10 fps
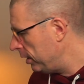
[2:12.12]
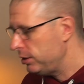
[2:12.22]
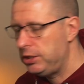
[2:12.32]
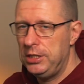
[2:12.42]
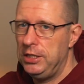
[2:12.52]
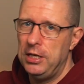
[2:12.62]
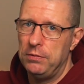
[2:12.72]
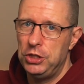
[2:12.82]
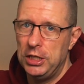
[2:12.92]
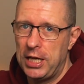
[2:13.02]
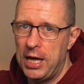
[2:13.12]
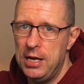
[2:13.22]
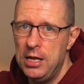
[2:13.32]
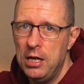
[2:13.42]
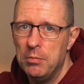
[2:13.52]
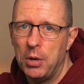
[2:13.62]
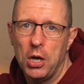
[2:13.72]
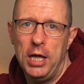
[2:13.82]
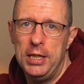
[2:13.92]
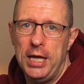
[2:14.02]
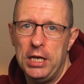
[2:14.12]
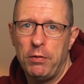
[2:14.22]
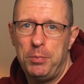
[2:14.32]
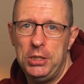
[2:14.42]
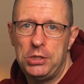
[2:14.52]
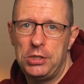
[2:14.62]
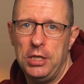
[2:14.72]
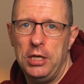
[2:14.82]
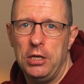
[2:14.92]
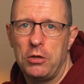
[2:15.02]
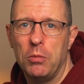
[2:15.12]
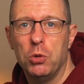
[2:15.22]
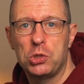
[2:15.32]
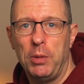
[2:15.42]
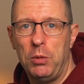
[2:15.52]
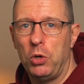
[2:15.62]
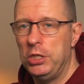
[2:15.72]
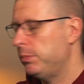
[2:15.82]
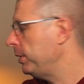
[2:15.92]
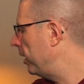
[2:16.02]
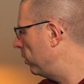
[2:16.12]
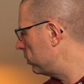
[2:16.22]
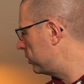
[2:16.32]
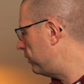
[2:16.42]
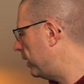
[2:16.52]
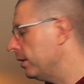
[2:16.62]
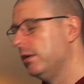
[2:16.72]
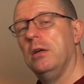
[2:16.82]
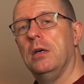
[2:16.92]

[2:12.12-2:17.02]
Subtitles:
C, D, E, F, G again, but at the end of a piece, the composer might want you to play it an octave higher.